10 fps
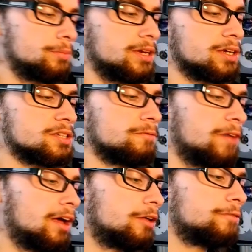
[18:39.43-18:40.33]
because
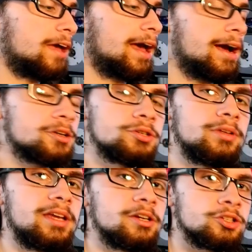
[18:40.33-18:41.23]
Valve
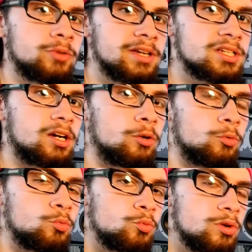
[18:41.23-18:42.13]
actually addressed a
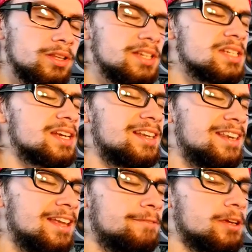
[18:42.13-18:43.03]
really
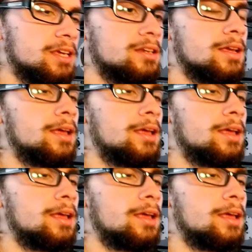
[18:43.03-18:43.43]
significant